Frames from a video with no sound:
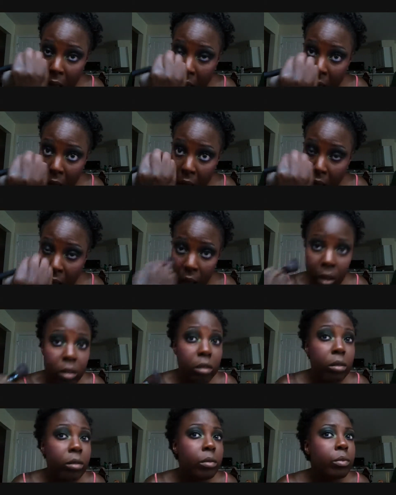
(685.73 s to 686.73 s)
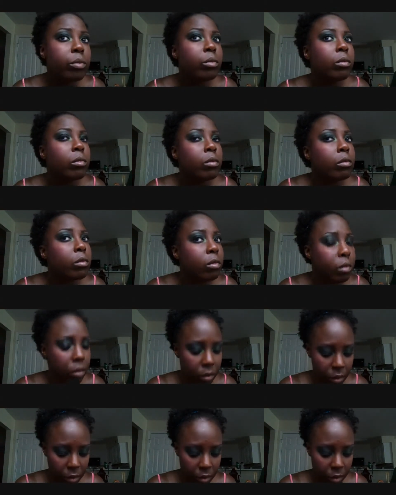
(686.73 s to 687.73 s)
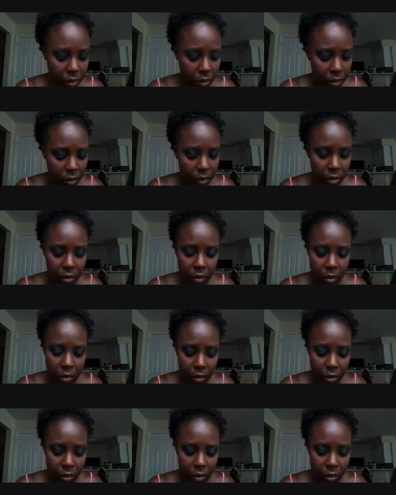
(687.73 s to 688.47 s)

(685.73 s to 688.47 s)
(no one is talking)